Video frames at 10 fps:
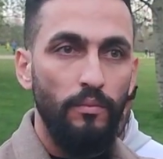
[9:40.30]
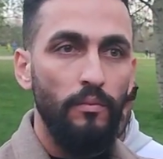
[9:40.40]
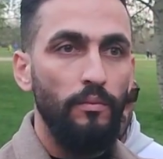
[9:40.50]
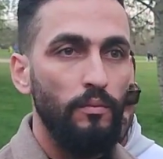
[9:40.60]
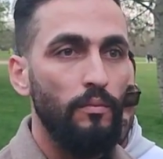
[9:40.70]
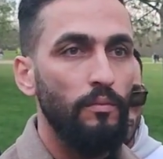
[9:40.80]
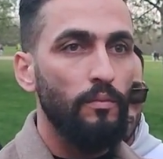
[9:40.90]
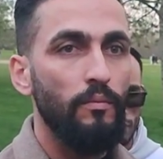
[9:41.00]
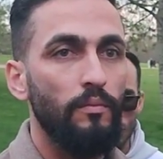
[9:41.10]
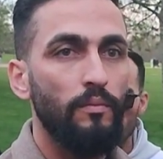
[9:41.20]

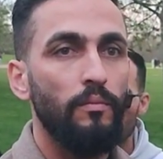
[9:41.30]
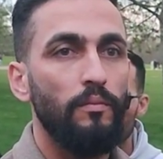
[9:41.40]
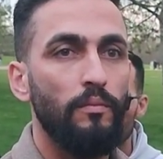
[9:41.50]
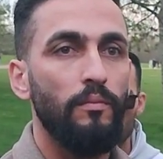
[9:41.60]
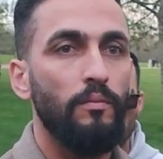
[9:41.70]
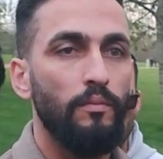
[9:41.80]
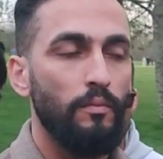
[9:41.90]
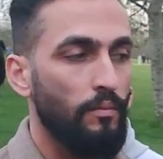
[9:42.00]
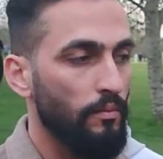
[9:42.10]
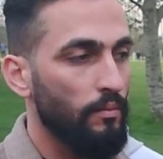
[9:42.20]

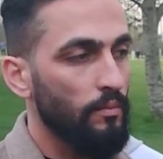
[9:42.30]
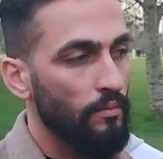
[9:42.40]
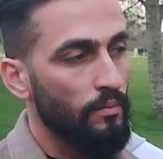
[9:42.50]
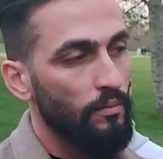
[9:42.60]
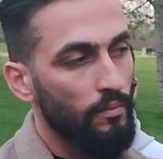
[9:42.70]
This person isn't speaking.